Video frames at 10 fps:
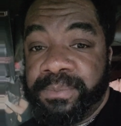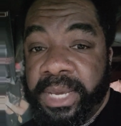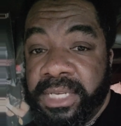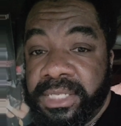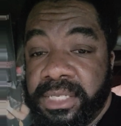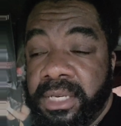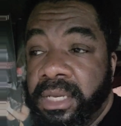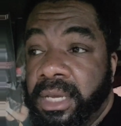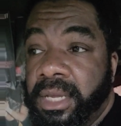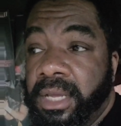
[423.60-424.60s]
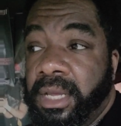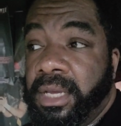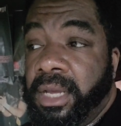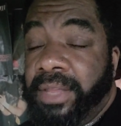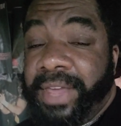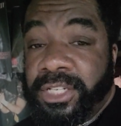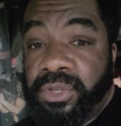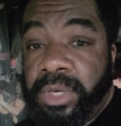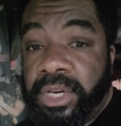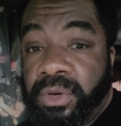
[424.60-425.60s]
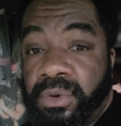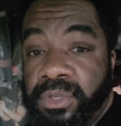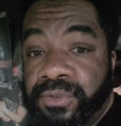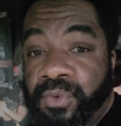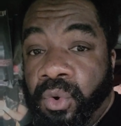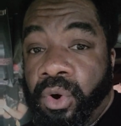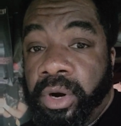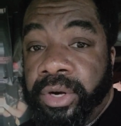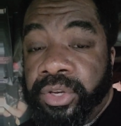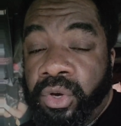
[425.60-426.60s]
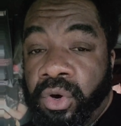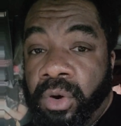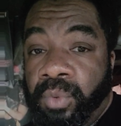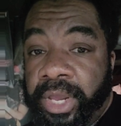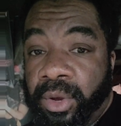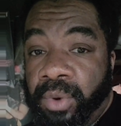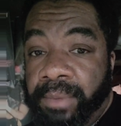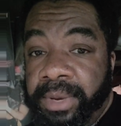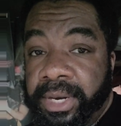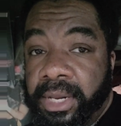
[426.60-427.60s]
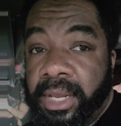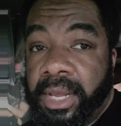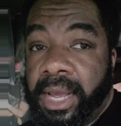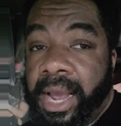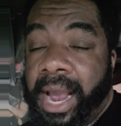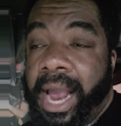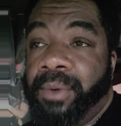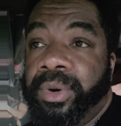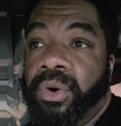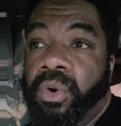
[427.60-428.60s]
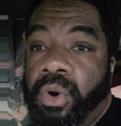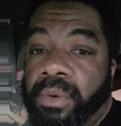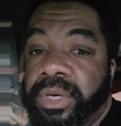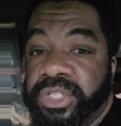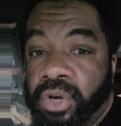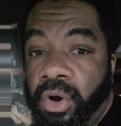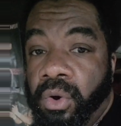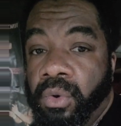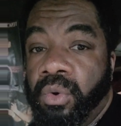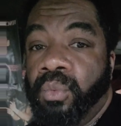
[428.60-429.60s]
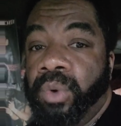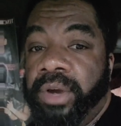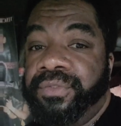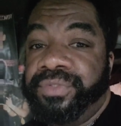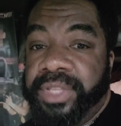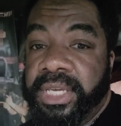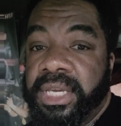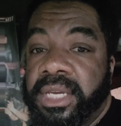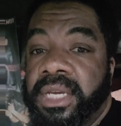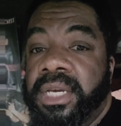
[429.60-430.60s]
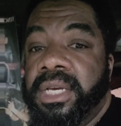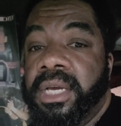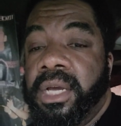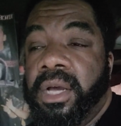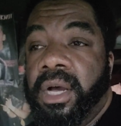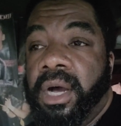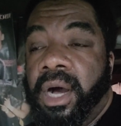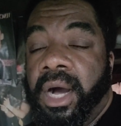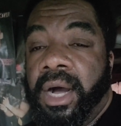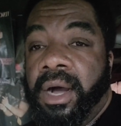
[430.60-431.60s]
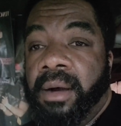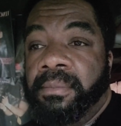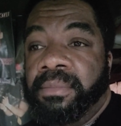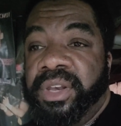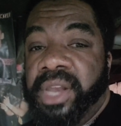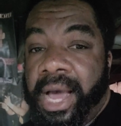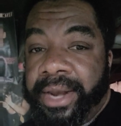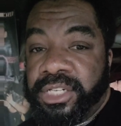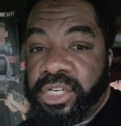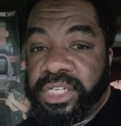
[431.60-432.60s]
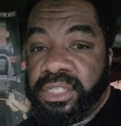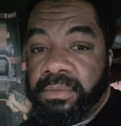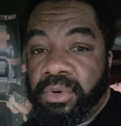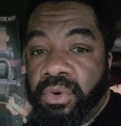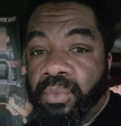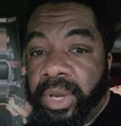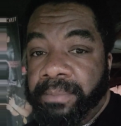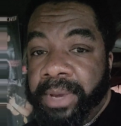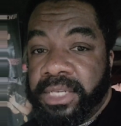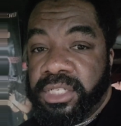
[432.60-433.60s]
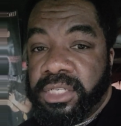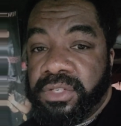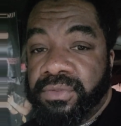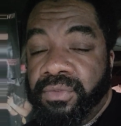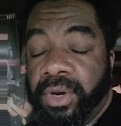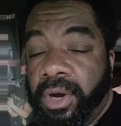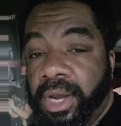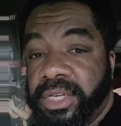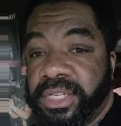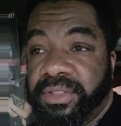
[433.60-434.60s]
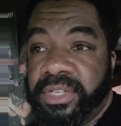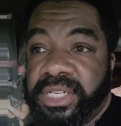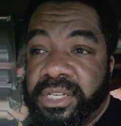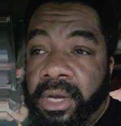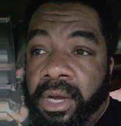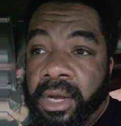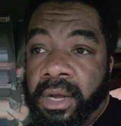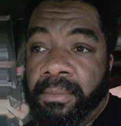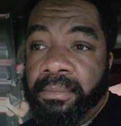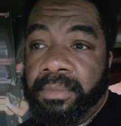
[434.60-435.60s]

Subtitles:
space that you can use for your weight equipment, I would always go with the non-adjustable weight benches, regardless if it's a